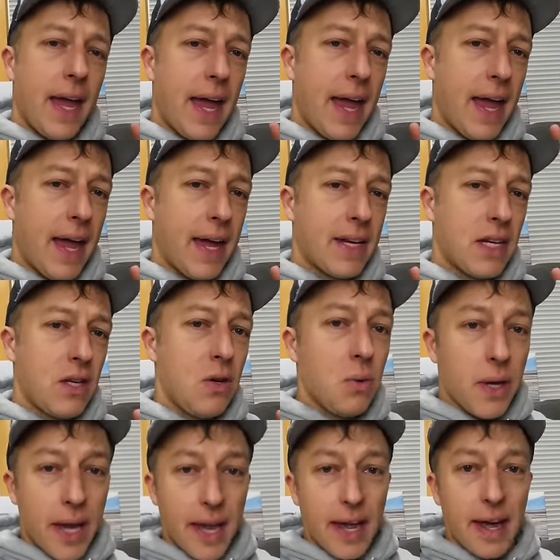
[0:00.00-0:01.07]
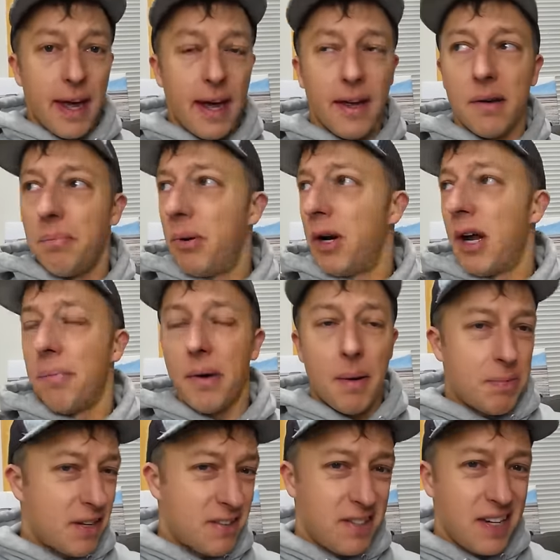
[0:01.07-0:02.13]
and you can put up
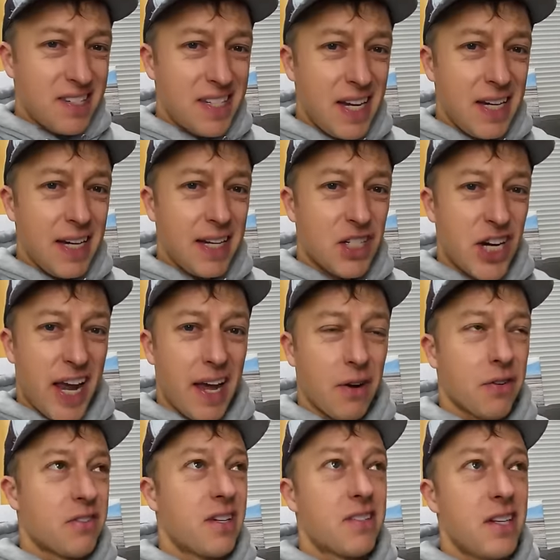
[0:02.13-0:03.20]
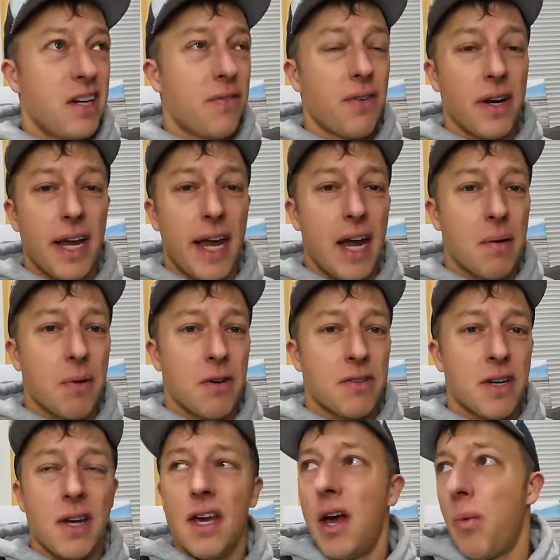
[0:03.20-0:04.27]
up to 16 channels, 16 different
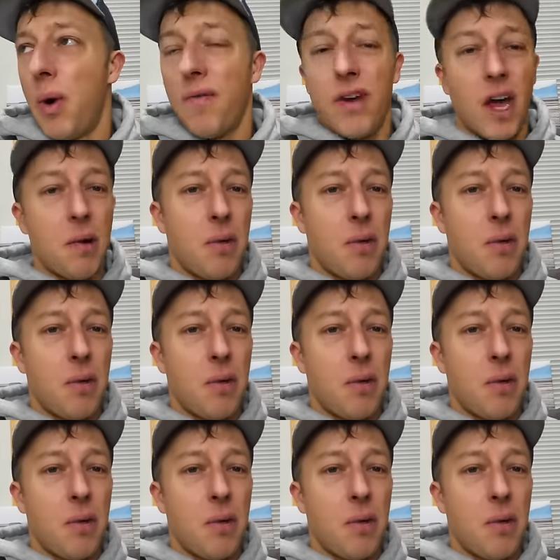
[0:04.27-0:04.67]
cameras. We've got